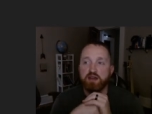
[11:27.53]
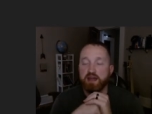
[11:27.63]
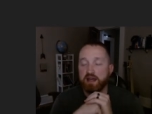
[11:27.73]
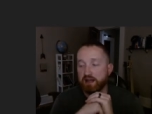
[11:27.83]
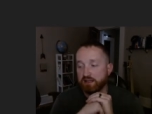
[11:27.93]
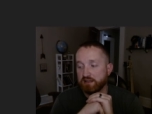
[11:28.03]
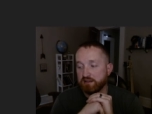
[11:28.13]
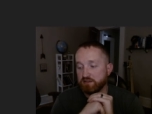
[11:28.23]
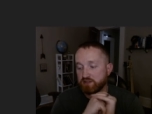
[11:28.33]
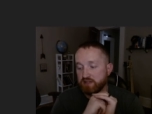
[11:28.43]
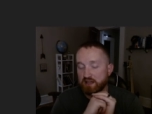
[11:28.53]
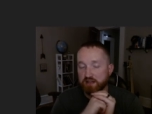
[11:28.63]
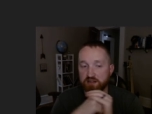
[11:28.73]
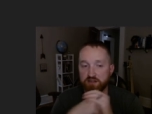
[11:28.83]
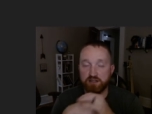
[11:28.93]
And I can just kind
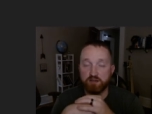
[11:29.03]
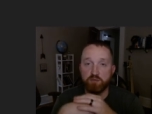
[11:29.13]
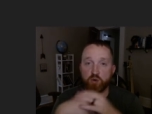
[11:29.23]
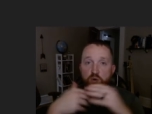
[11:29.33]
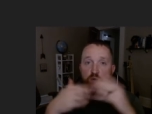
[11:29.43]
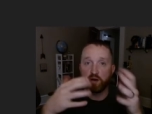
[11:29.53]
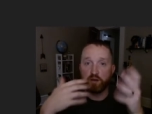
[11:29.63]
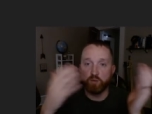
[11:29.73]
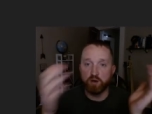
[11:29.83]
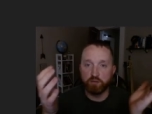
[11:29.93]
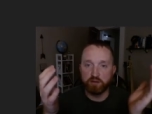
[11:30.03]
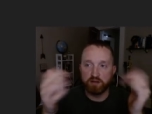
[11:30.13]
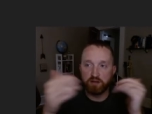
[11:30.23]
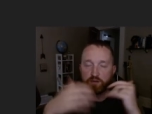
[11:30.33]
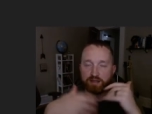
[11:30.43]
of get more one-on-one with
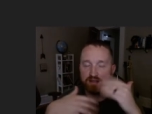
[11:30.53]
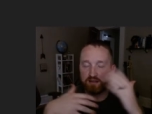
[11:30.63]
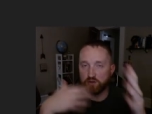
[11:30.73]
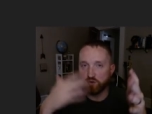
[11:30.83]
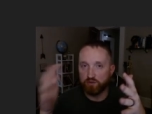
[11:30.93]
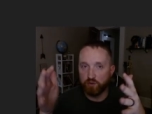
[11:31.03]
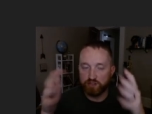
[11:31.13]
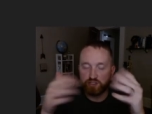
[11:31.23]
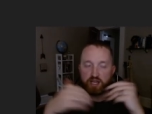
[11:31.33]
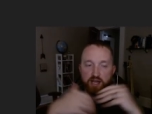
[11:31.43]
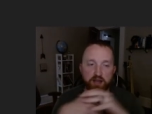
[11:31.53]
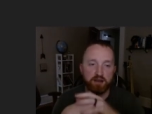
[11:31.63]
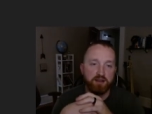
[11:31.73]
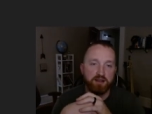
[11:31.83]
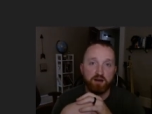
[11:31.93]
you. We can get to a voice chat.
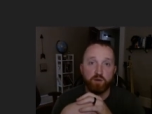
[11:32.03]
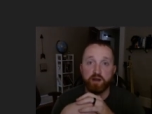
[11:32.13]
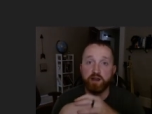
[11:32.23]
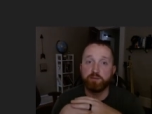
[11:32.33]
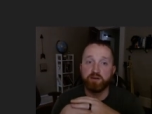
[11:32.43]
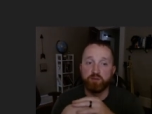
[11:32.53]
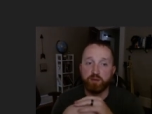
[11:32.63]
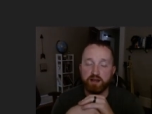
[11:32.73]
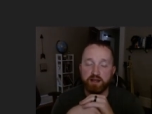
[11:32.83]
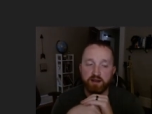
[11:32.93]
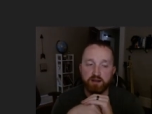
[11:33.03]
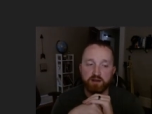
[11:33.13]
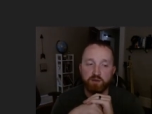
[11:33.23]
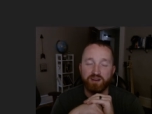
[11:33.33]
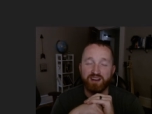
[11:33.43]
I want to help everybody out.
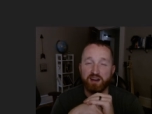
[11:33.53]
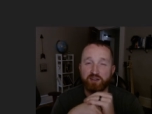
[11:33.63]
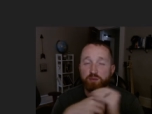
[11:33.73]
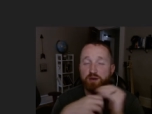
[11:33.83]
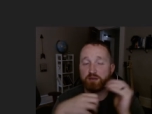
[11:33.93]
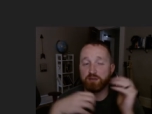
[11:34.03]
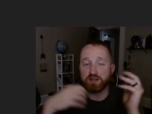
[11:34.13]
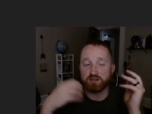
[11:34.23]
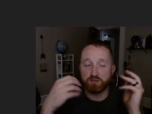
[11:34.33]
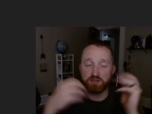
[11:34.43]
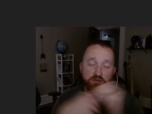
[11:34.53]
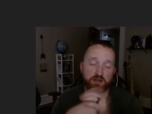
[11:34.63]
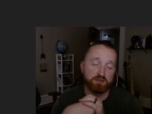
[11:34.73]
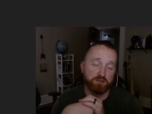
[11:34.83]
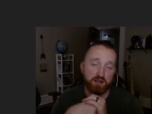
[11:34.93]
I want everybody to make as much money
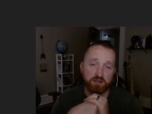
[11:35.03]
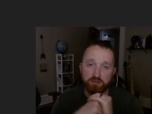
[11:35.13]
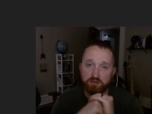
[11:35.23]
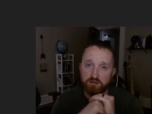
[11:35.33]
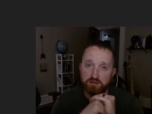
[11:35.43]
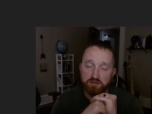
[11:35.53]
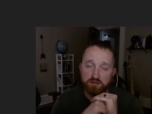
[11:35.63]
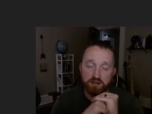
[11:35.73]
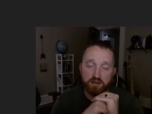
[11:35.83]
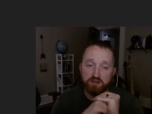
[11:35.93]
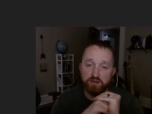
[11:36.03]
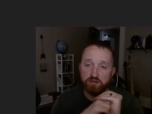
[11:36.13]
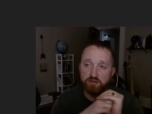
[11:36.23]
as possible. I do.